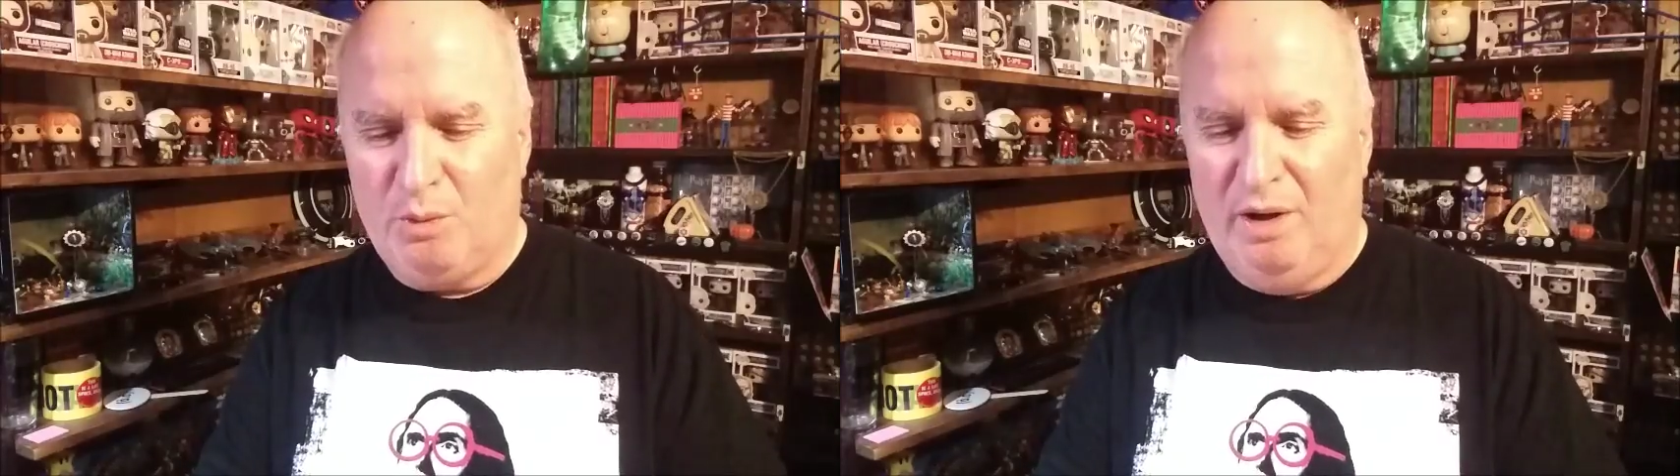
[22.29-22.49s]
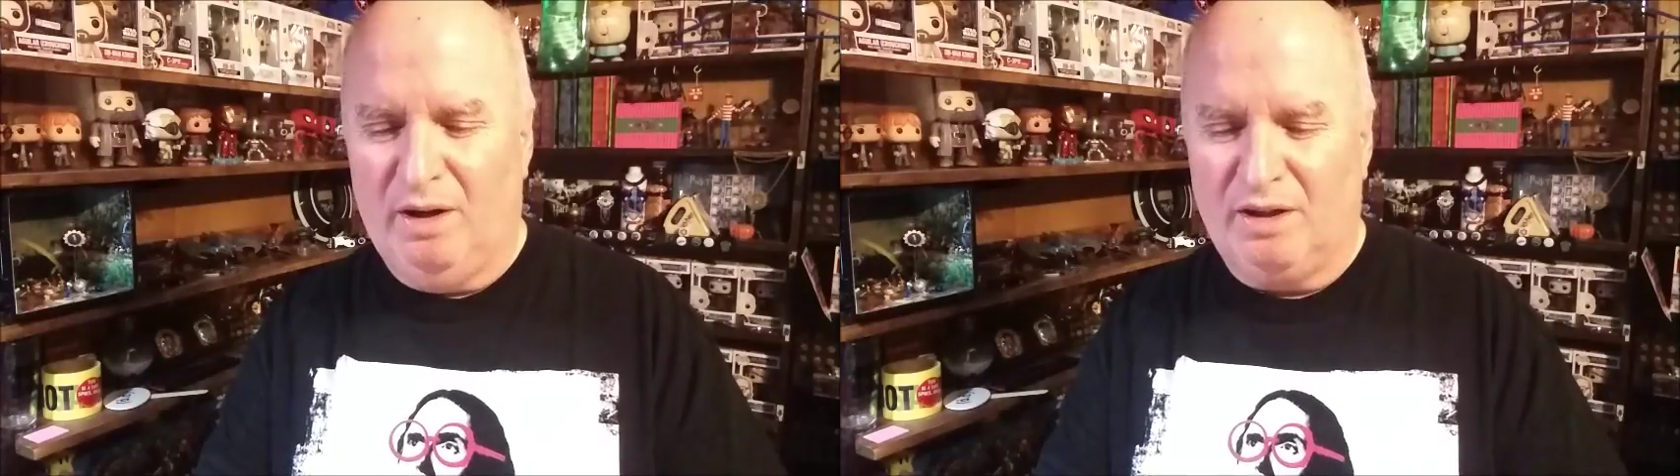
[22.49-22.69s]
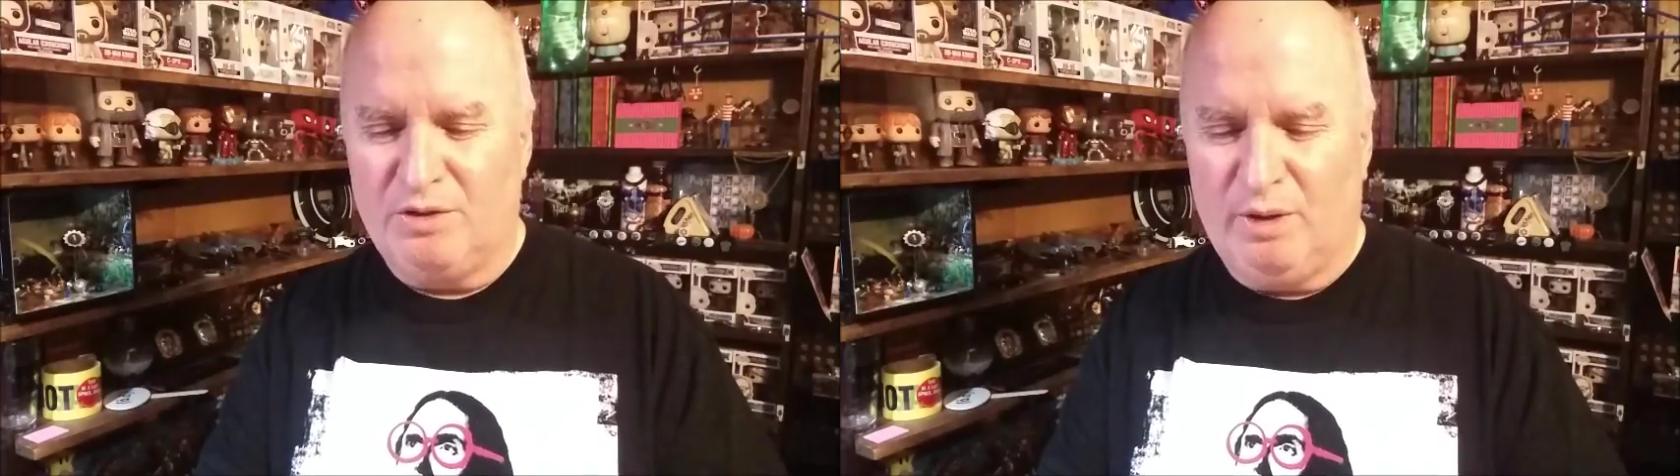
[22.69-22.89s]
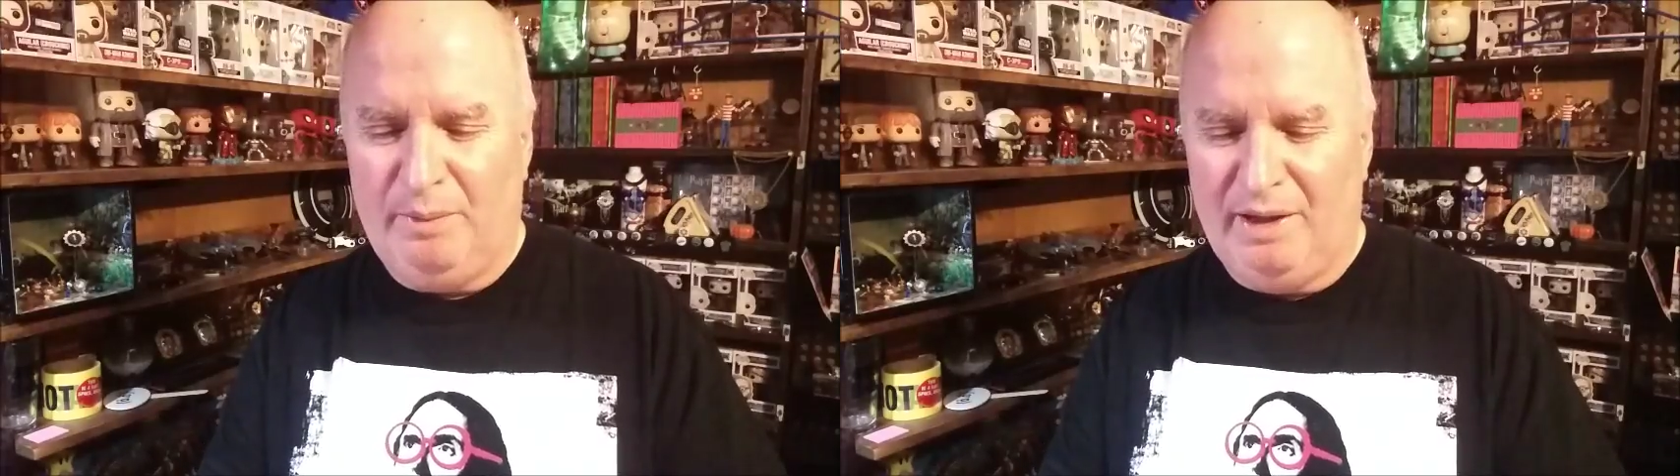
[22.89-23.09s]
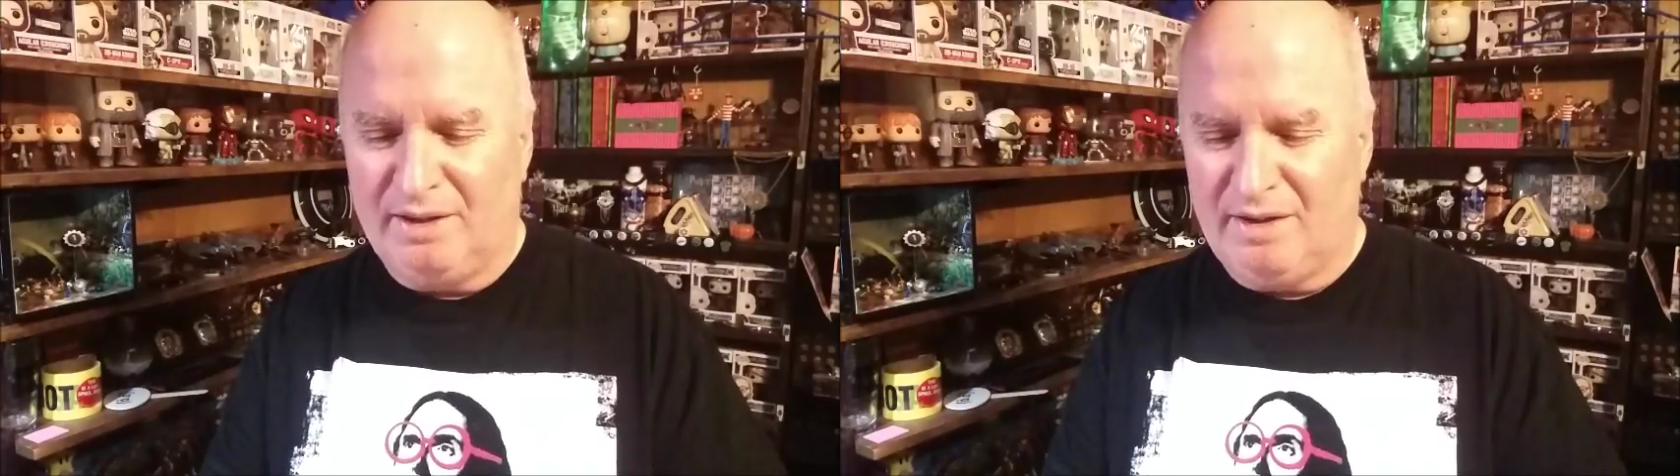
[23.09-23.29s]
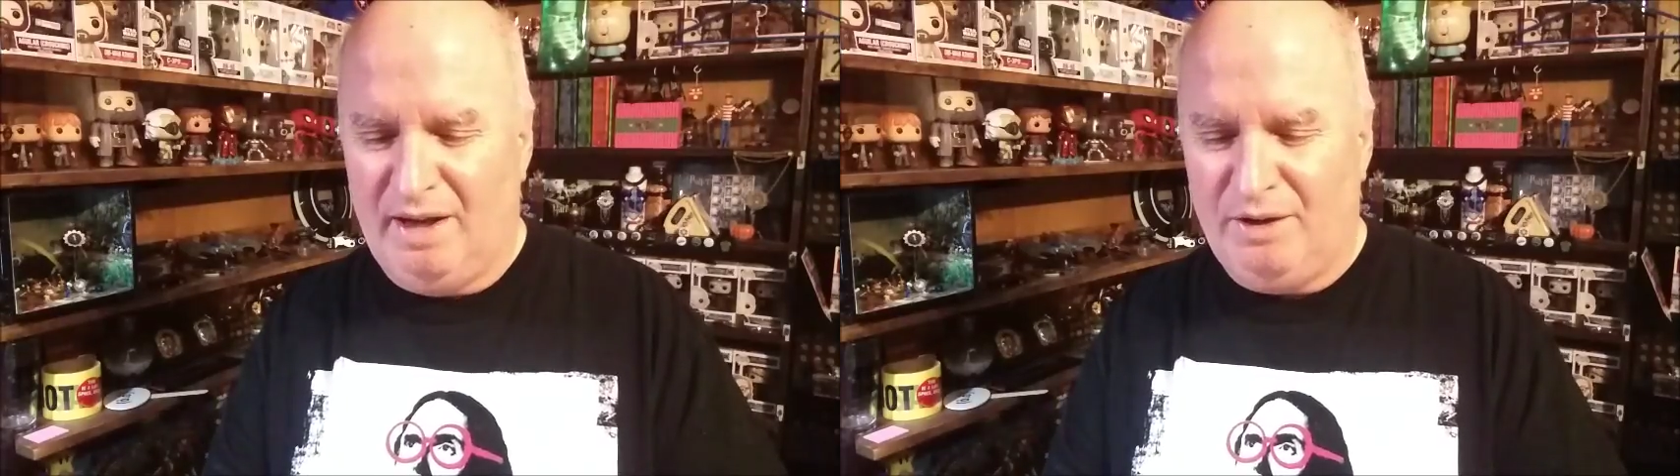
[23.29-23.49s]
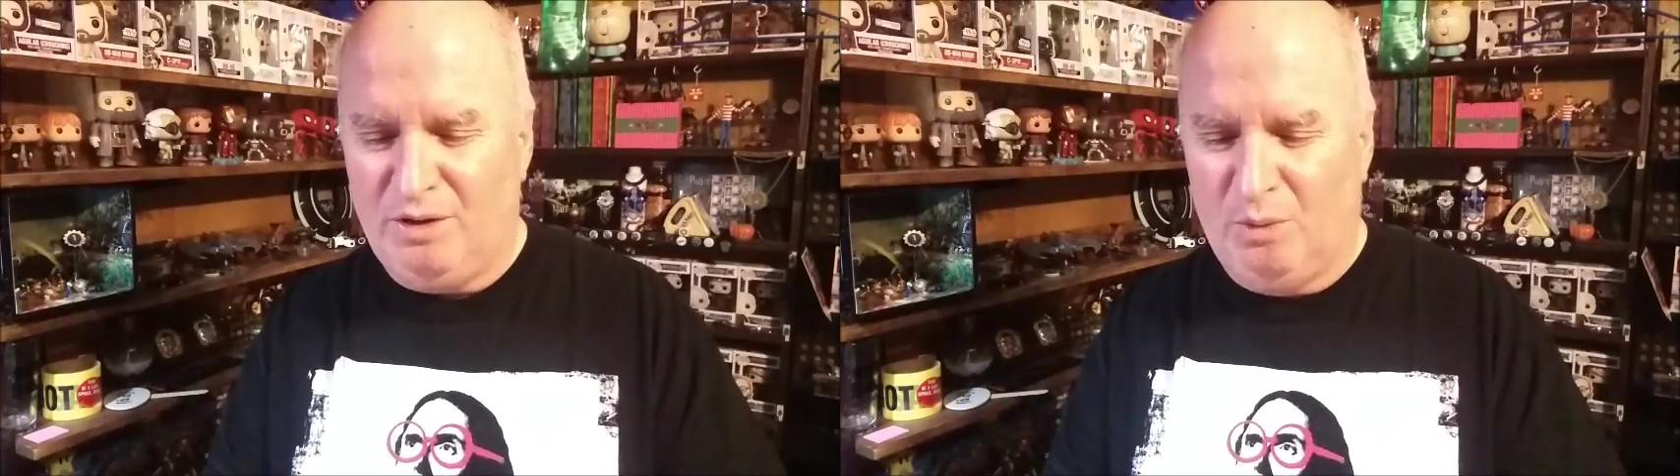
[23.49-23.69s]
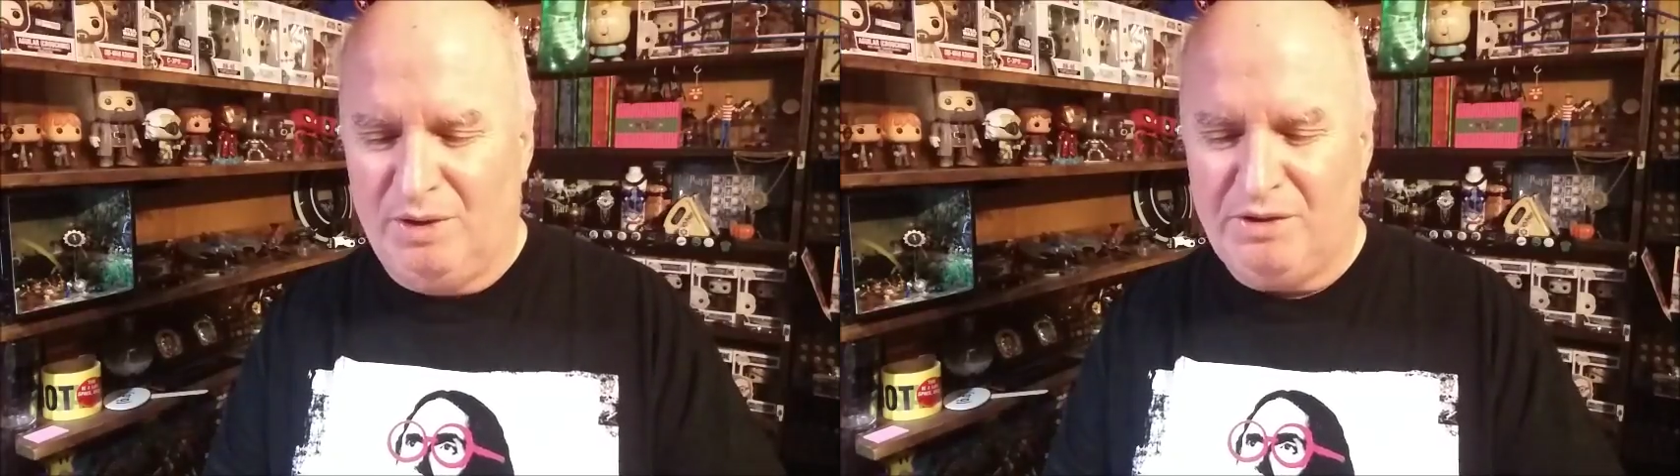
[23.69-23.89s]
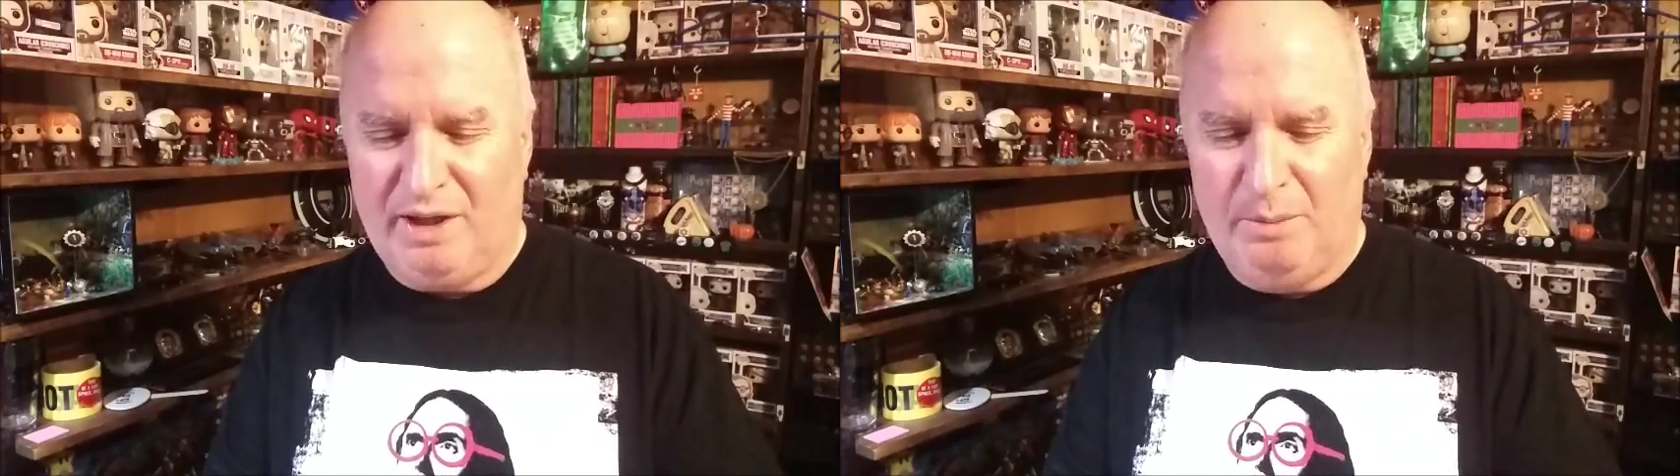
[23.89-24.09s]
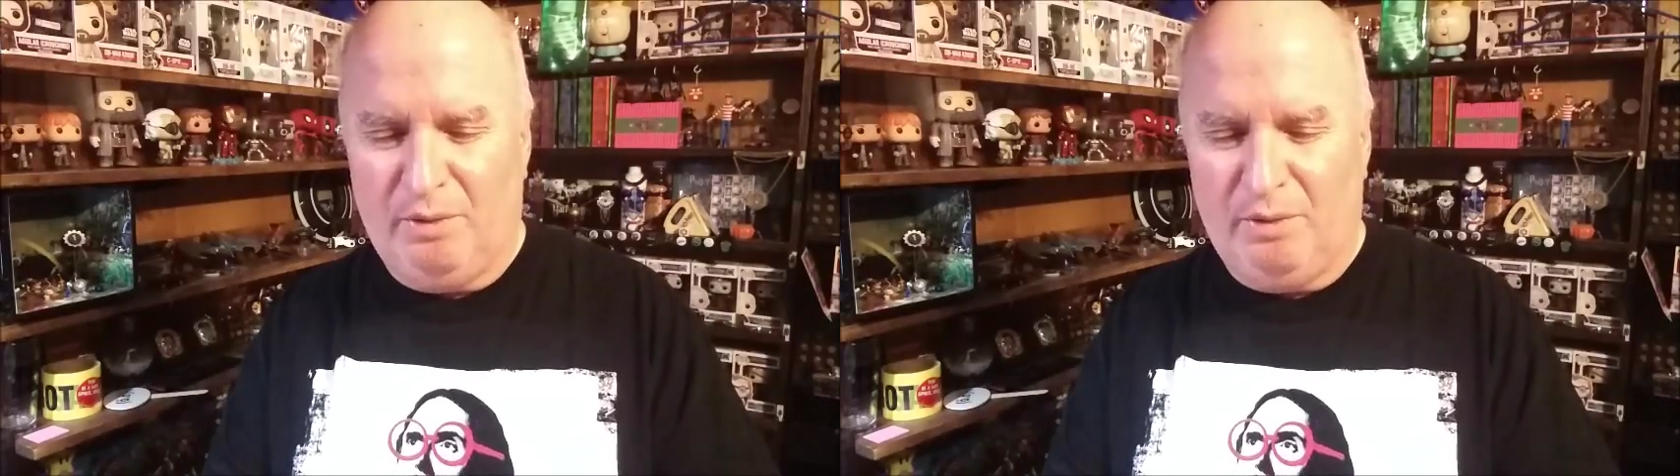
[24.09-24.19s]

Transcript: we are extremely excited to once again